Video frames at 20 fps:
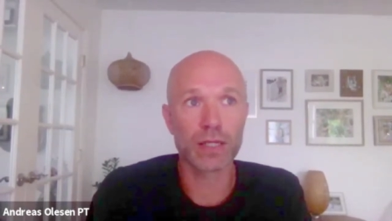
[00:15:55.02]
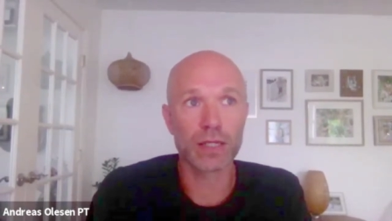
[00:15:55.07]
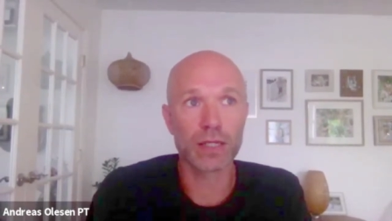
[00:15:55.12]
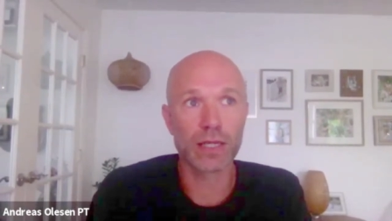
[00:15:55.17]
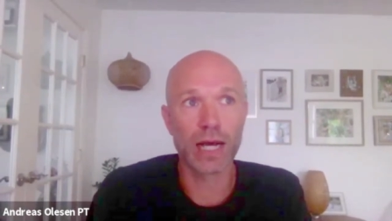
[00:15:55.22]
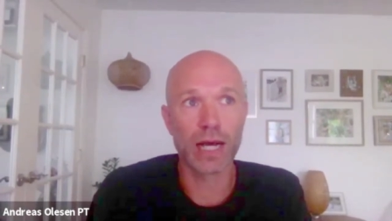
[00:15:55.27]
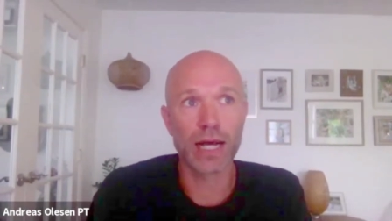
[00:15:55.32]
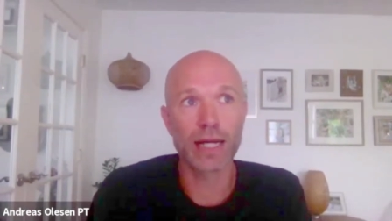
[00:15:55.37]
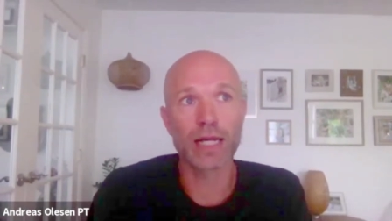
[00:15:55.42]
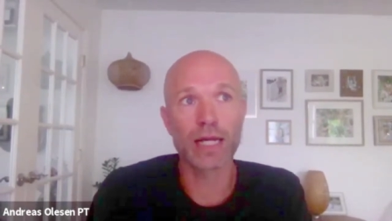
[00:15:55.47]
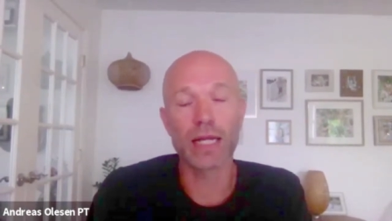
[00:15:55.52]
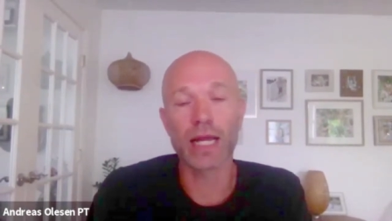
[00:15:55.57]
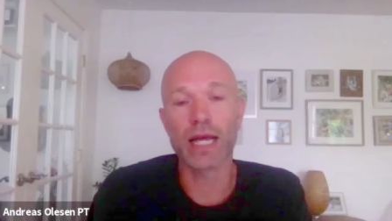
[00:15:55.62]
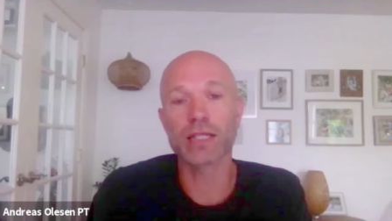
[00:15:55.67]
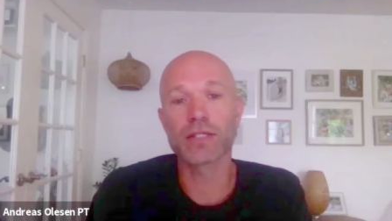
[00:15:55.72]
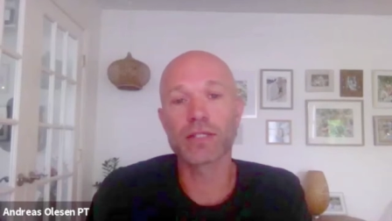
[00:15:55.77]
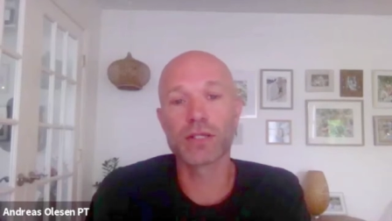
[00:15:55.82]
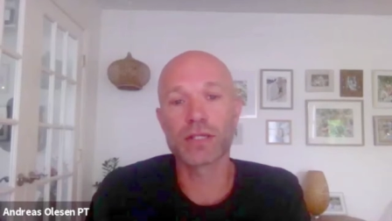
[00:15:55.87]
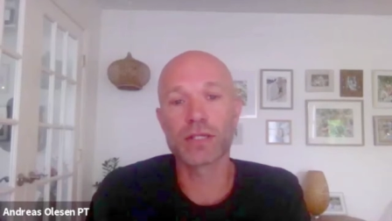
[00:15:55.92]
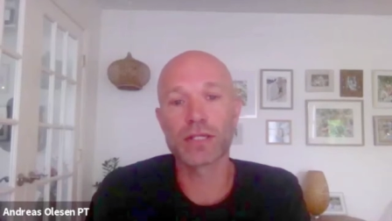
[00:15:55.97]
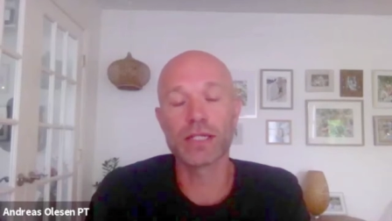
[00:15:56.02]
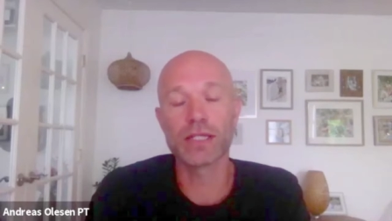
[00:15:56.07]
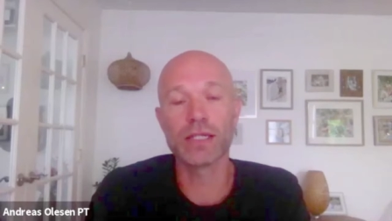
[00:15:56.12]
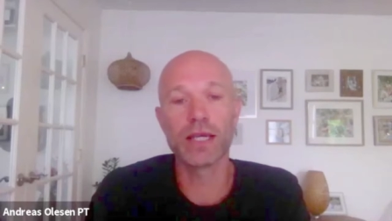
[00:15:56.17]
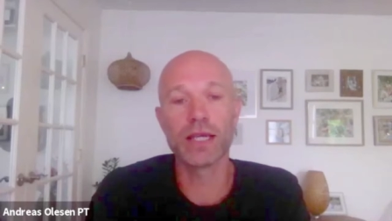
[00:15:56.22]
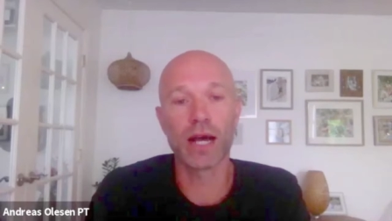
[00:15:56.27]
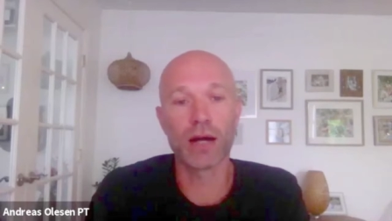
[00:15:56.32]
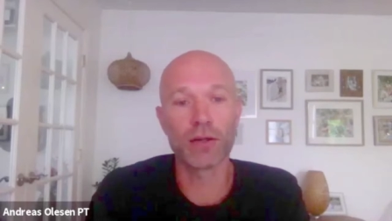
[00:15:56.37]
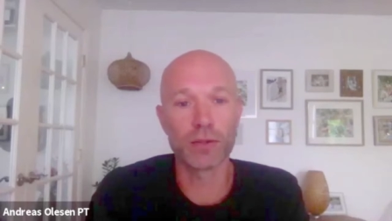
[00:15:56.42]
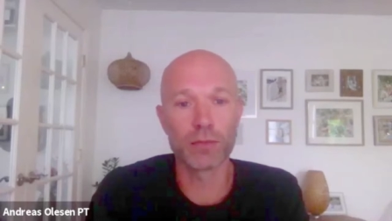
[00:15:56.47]
kind of like to see
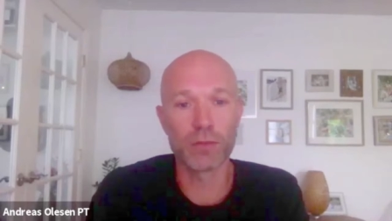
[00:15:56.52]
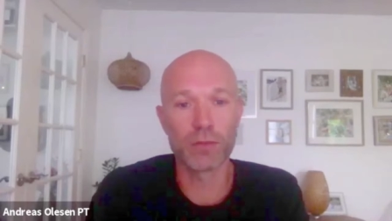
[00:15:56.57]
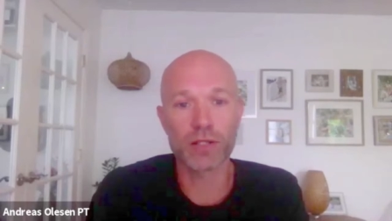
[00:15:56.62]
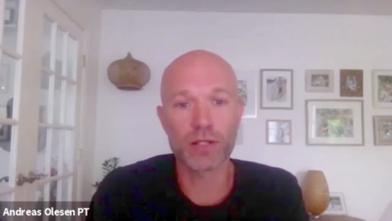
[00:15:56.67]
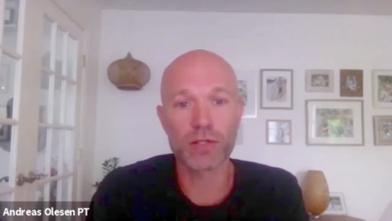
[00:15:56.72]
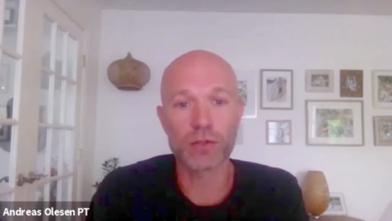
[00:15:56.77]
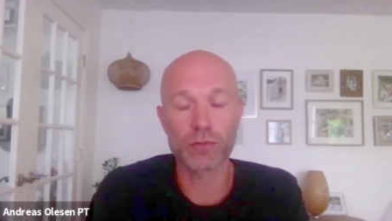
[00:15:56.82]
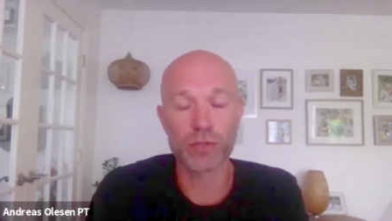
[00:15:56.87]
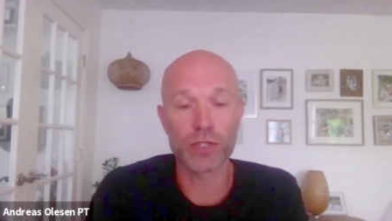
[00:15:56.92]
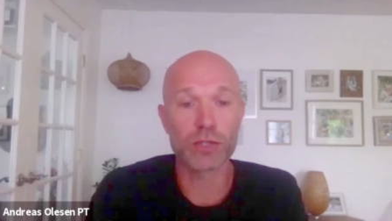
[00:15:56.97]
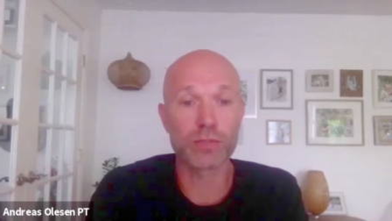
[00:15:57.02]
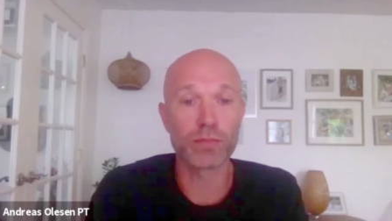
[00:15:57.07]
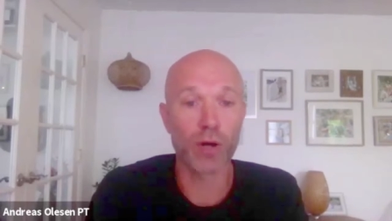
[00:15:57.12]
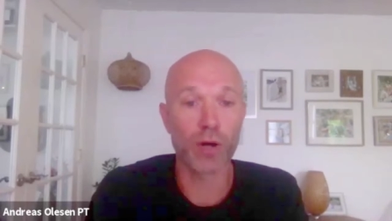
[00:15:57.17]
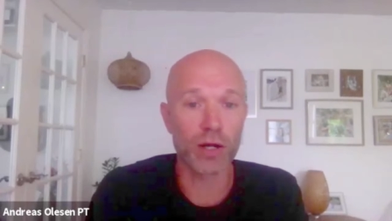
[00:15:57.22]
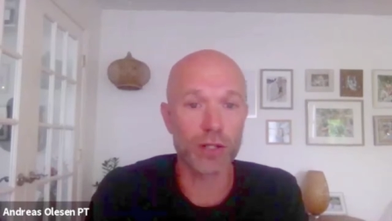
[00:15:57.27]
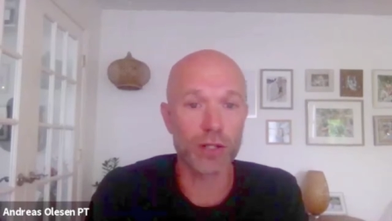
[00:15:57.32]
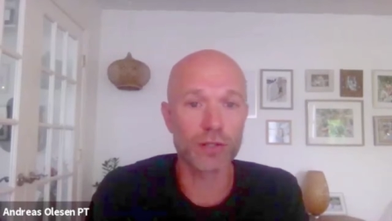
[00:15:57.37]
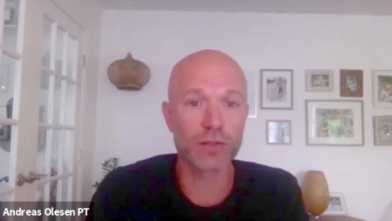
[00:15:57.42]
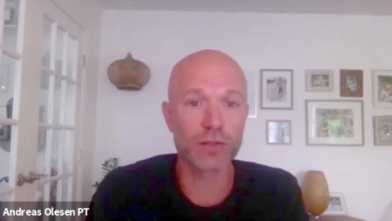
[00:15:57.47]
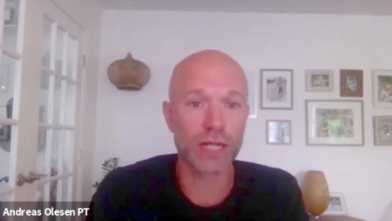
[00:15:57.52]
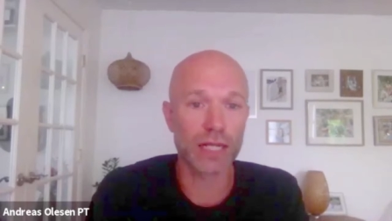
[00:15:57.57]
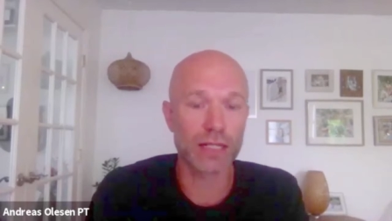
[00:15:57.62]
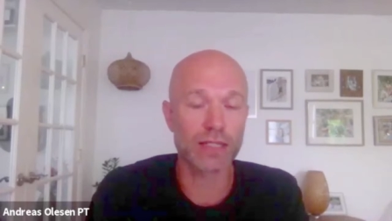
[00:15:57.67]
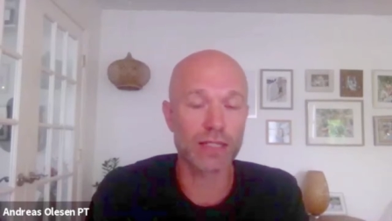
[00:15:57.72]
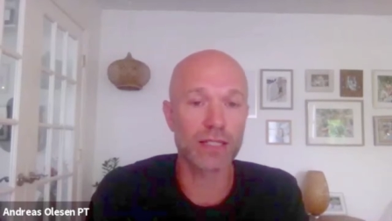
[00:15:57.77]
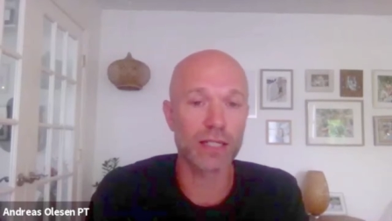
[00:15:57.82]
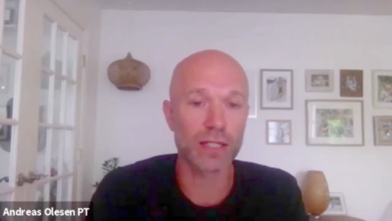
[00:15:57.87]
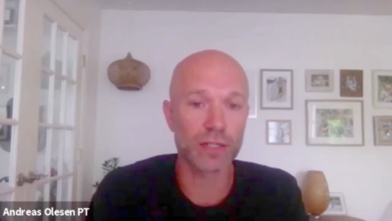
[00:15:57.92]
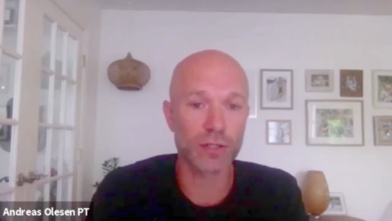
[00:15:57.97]
how the muscle responds to that
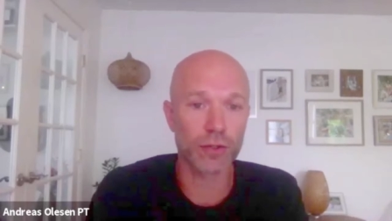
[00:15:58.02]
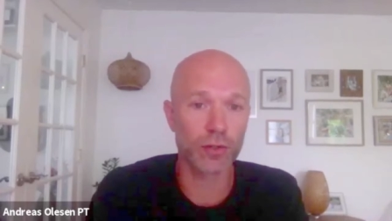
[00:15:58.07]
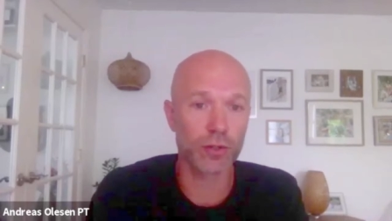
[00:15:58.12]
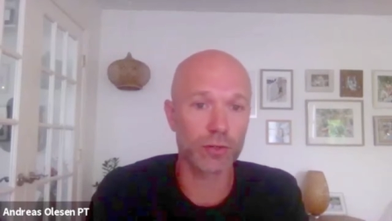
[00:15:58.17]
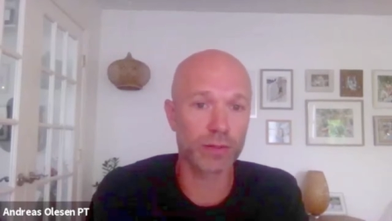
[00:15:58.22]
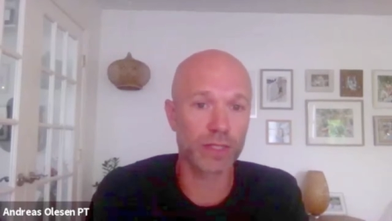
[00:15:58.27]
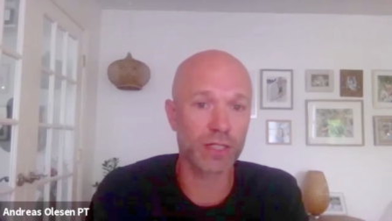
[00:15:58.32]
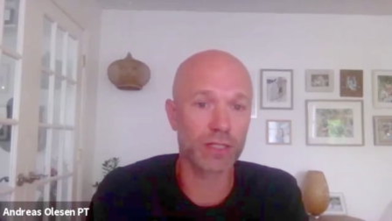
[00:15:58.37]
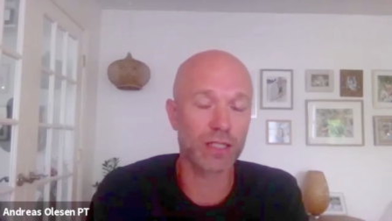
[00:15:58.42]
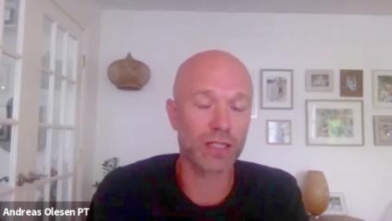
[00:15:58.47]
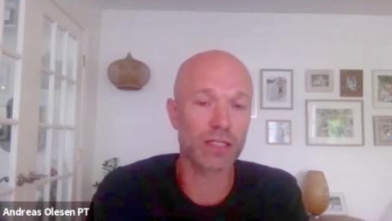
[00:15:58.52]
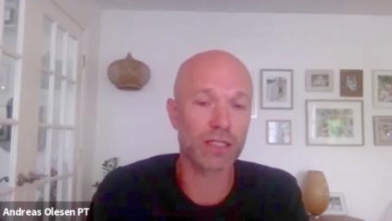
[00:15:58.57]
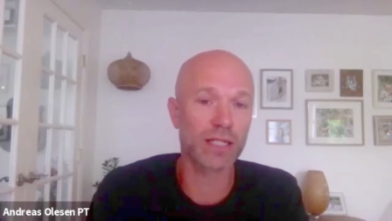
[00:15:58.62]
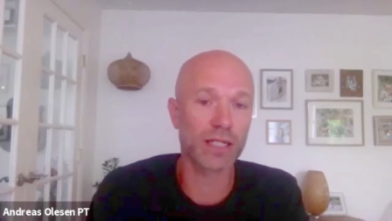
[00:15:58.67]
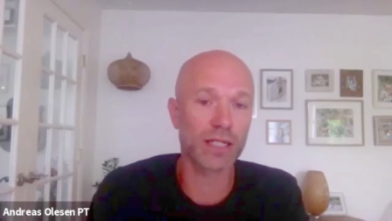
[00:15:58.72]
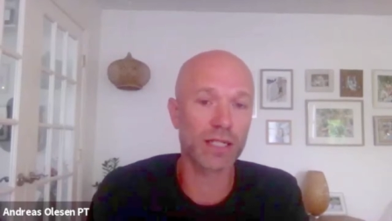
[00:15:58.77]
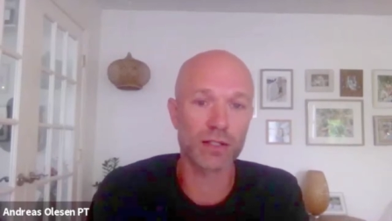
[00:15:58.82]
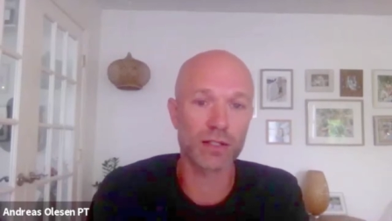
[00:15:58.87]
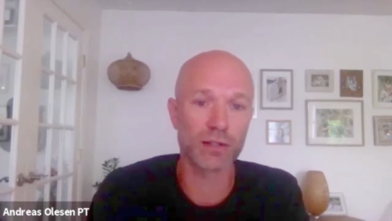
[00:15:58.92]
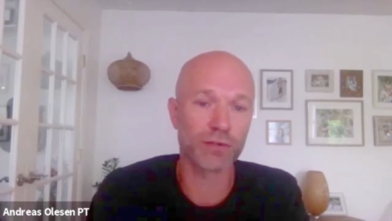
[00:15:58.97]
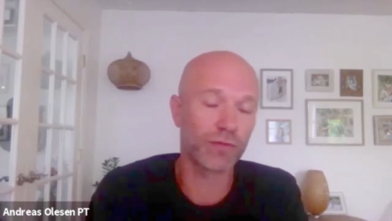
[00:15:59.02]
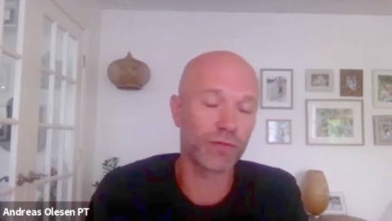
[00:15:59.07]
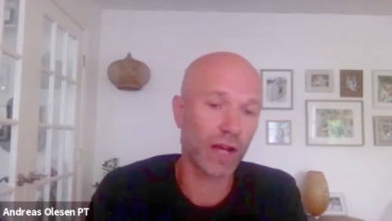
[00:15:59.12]
six hertz because the six and